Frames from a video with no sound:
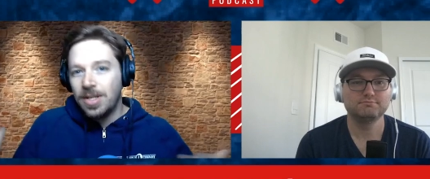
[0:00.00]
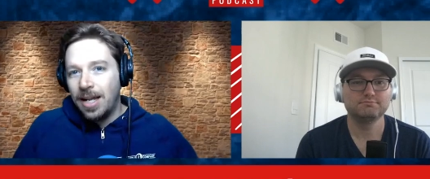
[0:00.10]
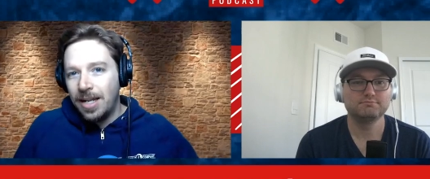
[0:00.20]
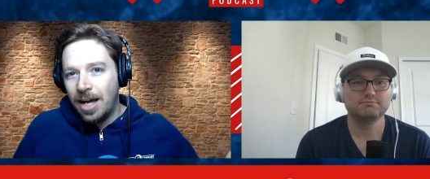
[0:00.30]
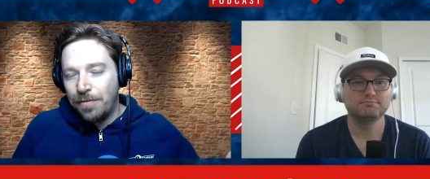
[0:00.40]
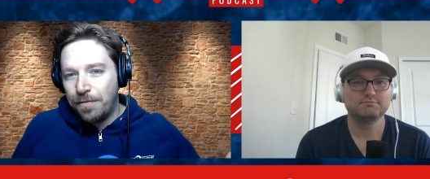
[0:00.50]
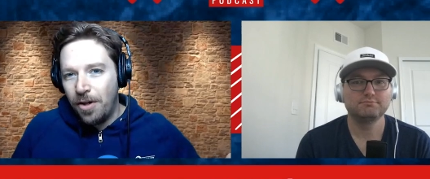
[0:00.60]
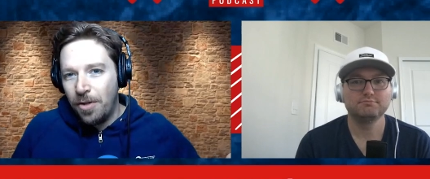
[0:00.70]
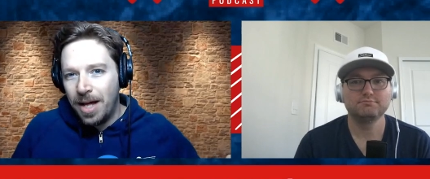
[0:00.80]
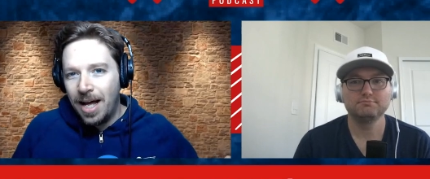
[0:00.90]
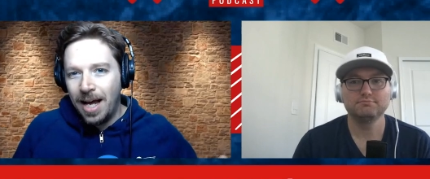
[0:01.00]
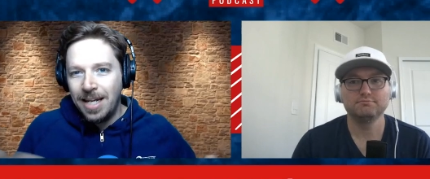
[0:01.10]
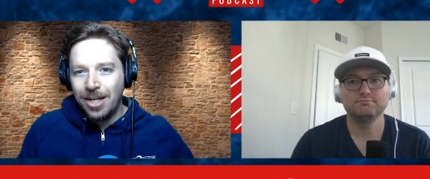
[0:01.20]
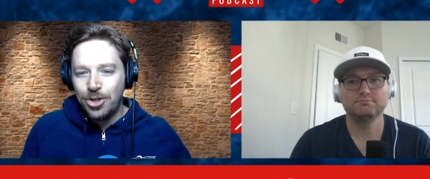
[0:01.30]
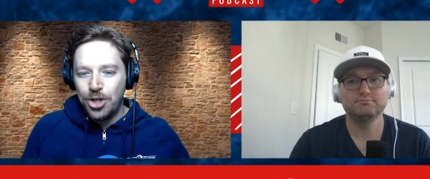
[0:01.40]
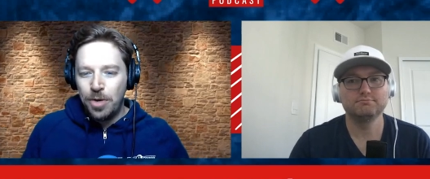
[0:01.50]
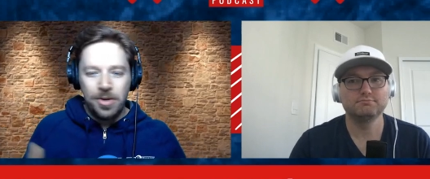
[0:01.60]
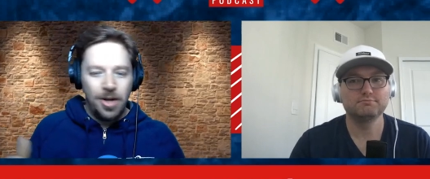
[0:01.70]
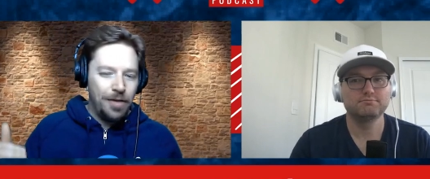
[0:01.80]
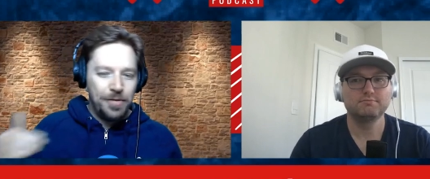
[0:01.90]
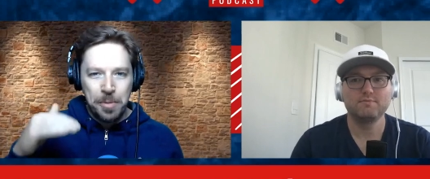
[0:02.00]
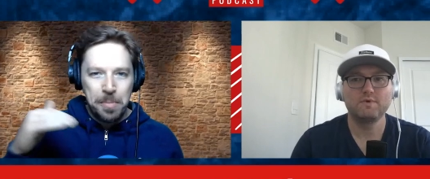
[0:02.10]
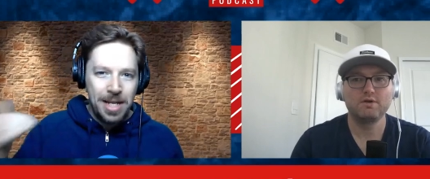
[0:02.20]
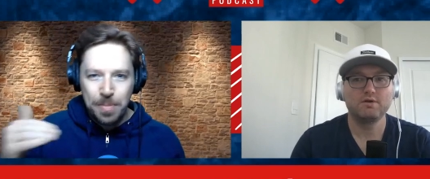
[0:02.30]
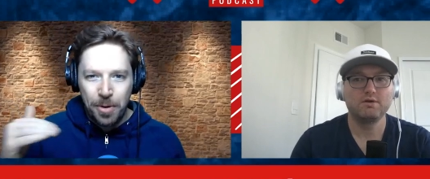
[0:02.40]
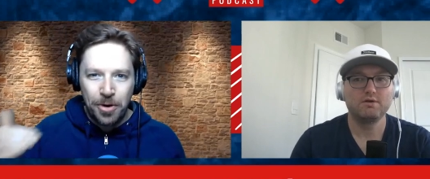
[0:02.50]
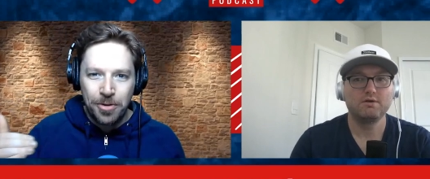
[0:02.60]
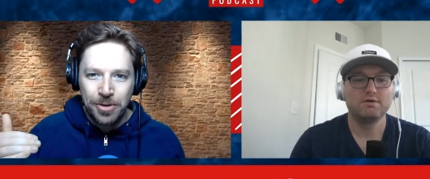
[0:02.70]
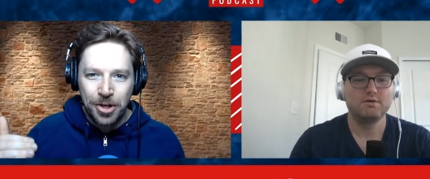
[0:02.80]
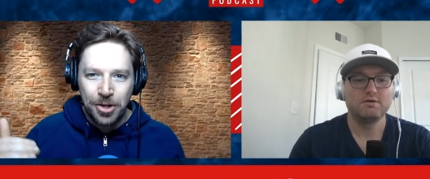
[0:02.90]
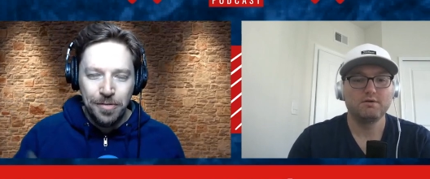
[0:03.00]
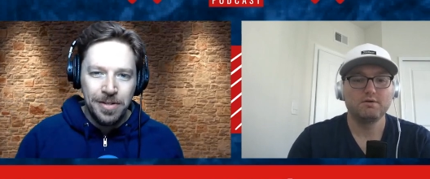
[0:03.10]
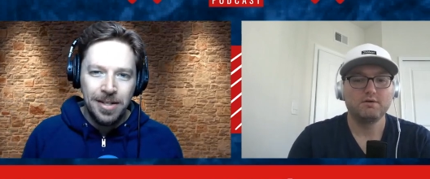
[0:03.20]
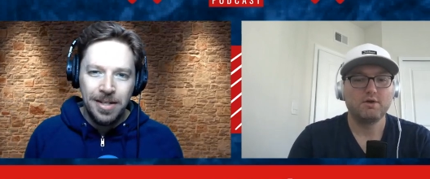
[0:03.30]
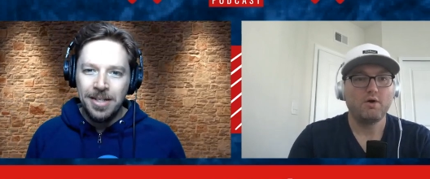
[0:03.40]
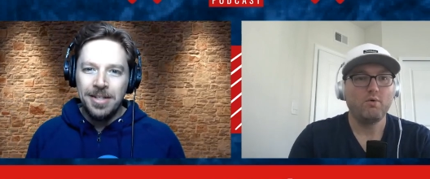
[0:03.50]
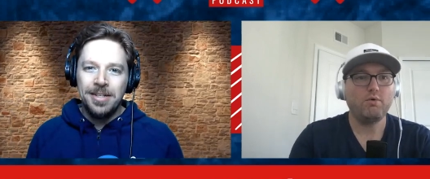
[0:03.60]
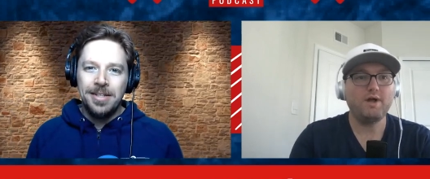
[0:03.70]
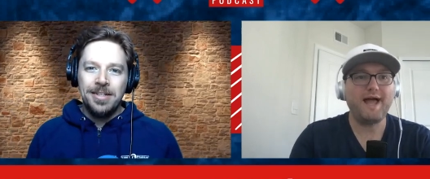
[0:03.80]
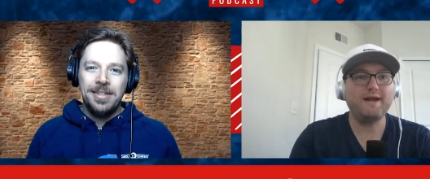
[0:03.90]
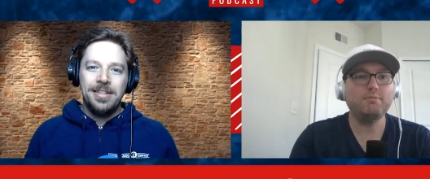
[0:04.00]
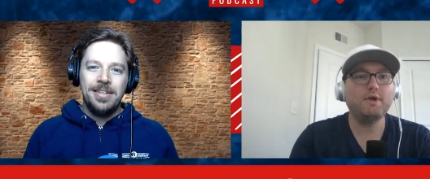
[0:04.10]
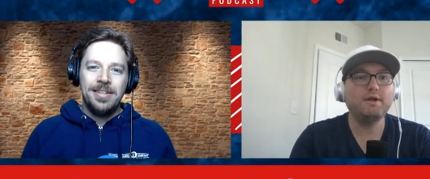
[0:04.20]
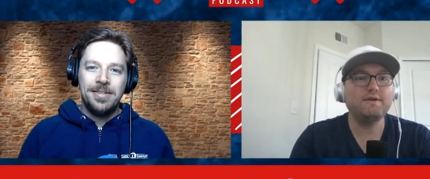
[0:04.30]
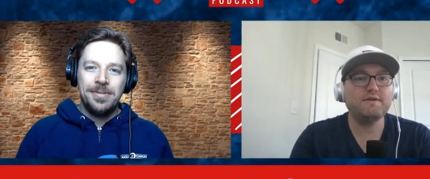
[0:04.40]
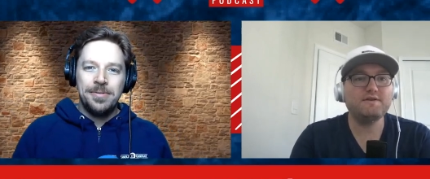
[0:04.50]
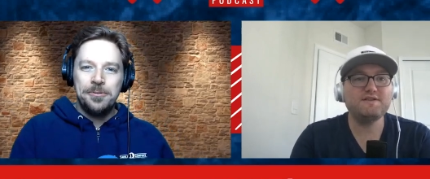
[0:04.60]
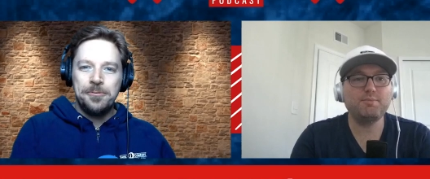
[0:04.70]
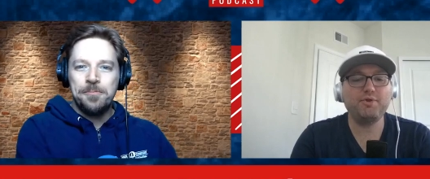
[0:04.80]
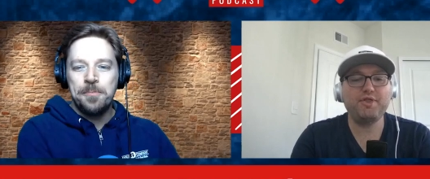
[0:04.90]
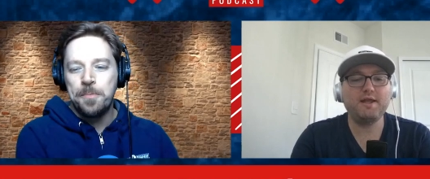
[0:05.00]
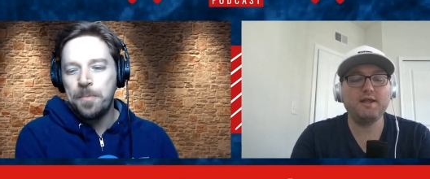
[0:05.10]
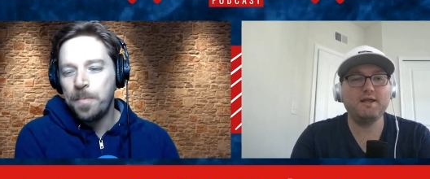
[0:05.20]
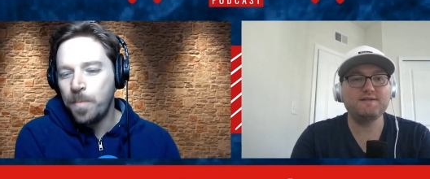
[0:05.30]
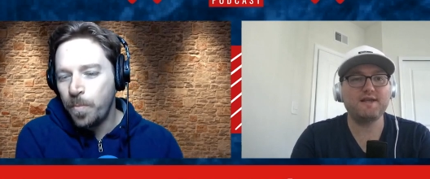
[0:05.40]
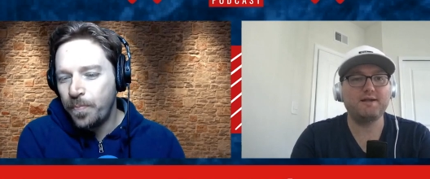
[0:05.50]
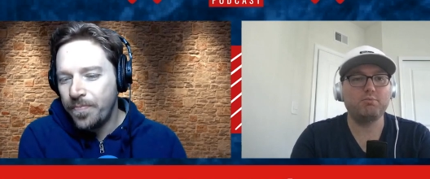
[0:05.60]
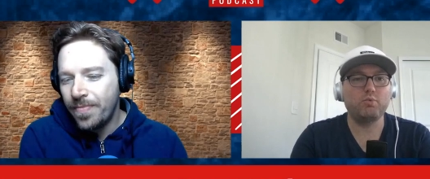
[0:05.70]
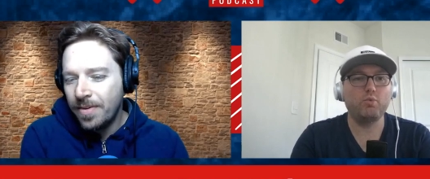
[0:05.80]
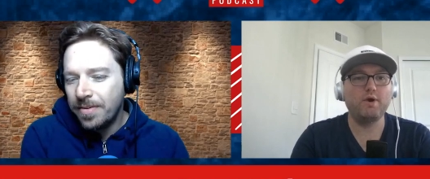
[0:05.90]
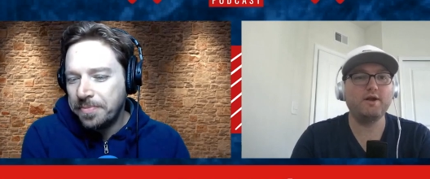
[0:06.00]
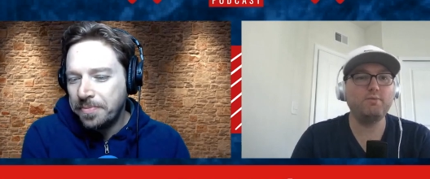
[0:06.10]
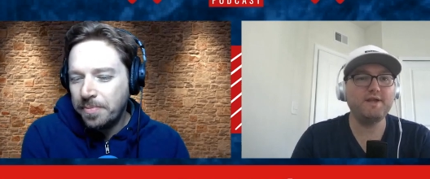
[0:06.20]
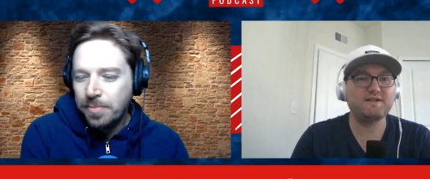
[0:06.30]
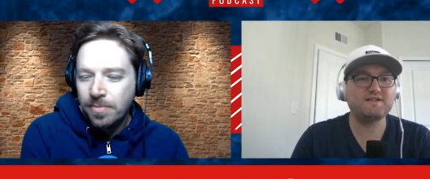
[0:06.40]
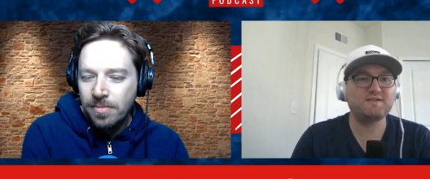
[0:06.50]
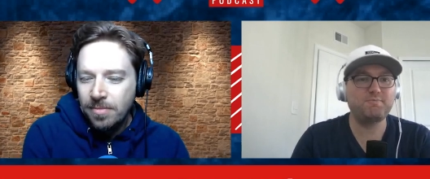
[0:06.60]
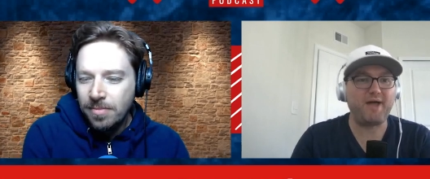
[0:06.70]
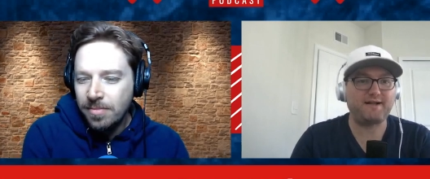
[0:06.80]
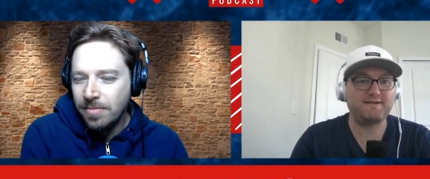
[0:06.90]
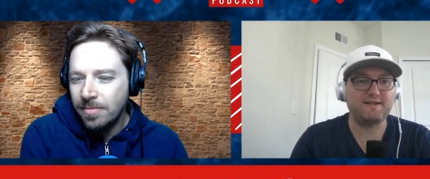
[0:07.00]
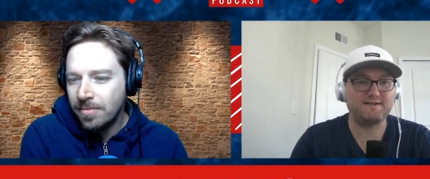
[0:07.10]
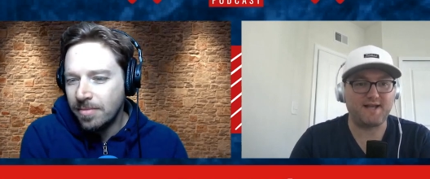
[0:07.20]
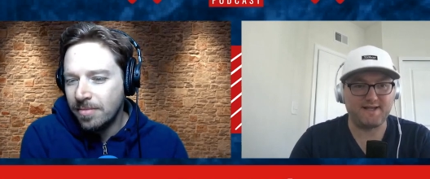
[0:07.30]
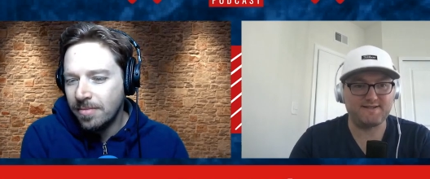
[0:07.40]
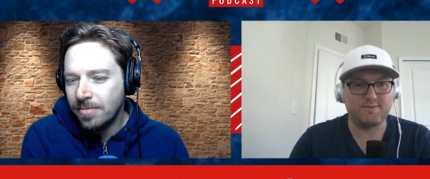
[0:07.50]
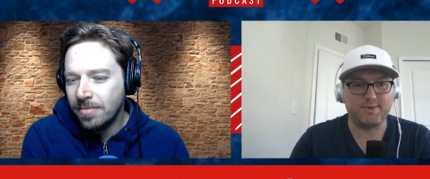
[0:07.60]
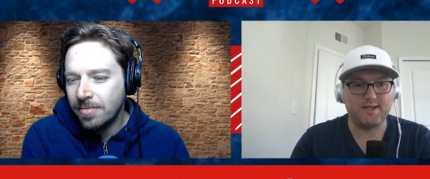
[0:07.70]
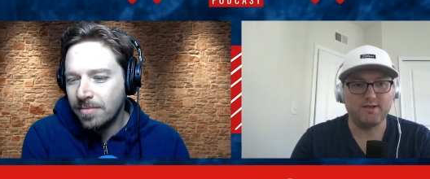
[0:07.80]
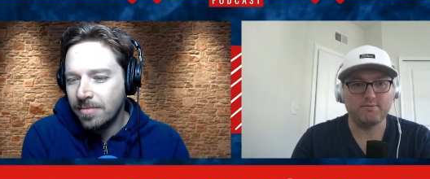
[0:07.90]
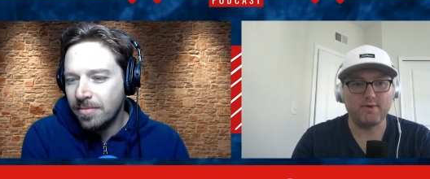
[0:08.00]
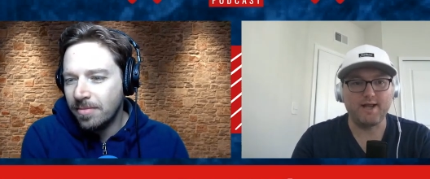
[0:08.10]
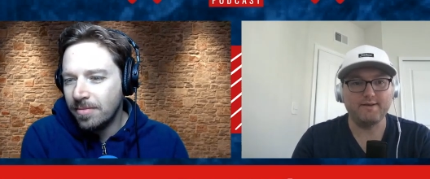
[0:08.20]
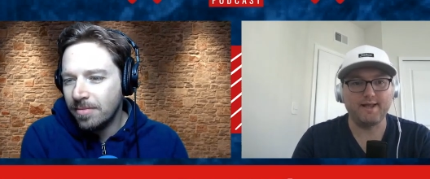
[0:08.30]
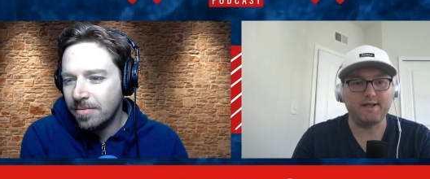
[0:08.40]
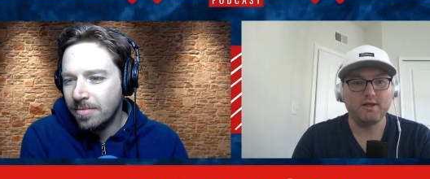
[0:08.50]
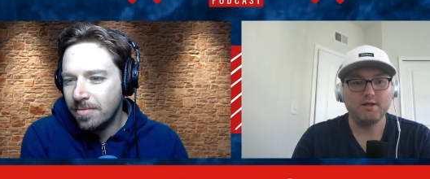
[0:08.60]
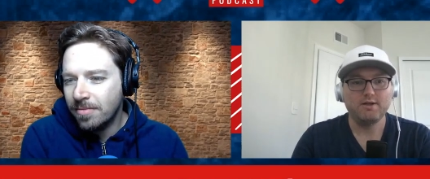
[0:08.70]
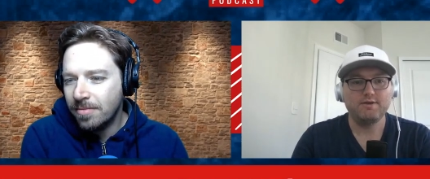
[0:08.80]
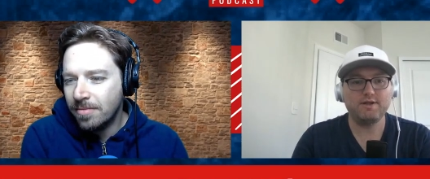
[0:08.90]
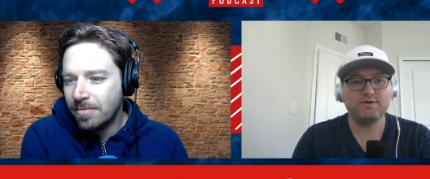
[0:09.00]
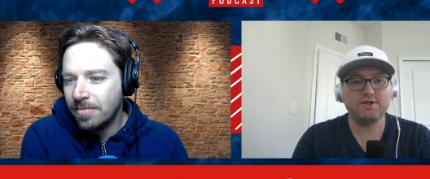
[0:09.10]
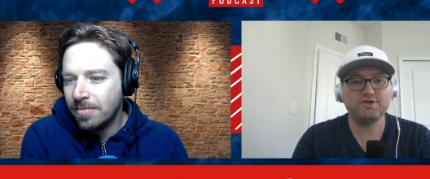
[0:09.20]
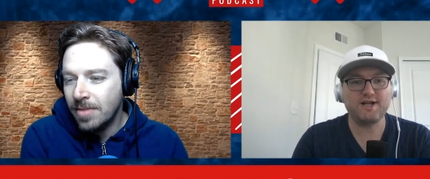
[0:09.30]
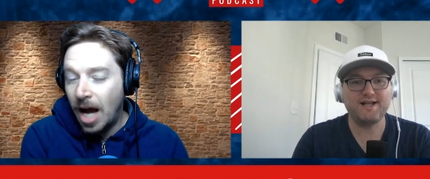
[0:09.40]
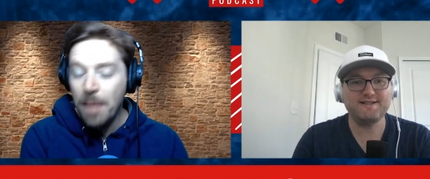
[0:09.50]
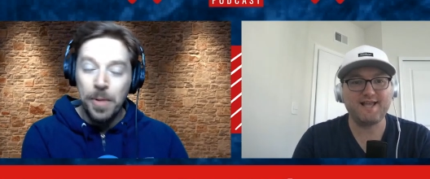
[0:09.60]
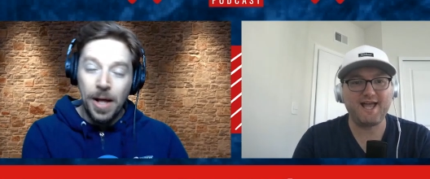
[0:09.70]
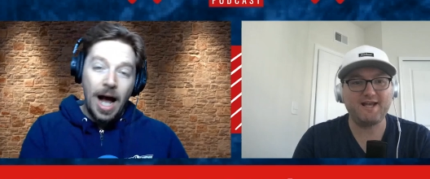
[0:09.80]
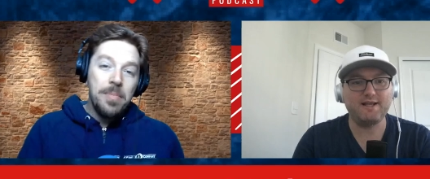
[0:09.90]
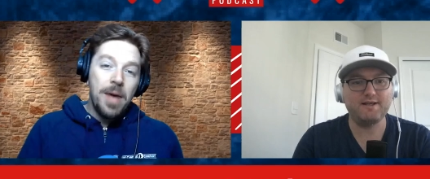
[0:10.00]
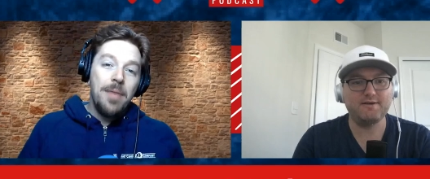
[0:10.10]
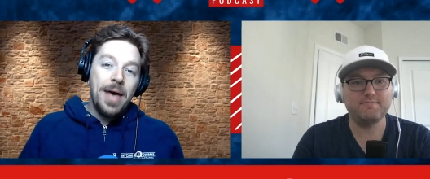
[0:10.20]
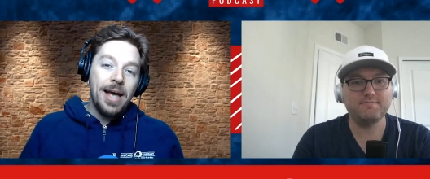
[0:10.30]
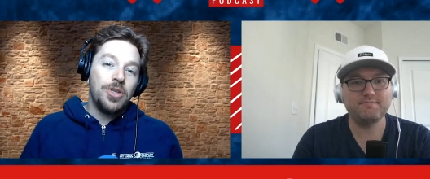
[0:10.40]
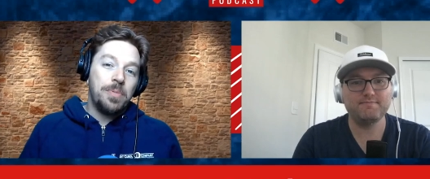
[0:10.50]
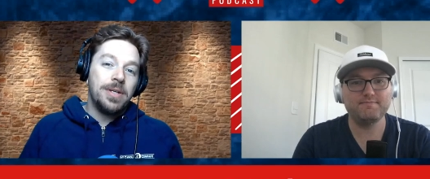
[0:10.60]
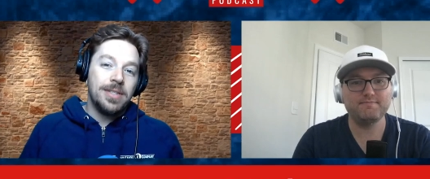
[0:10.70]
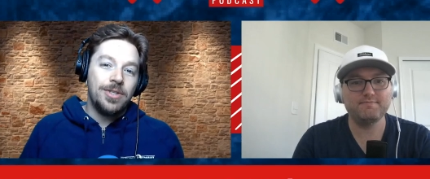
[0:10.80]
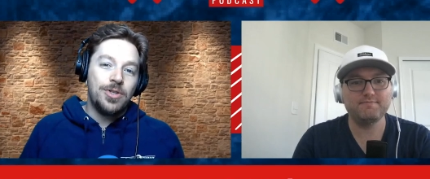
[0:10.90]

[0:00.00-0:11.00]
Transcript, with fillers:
Speaker 1: not not falling behind, not showing off in the meaty part of the curve. Well, Adam, uh, the simple thing
Speaker 2: is like, where do we expect these guys to be, right? Like the, the Giants I'm, had. I'm,
Speaker 1: actually pleasantly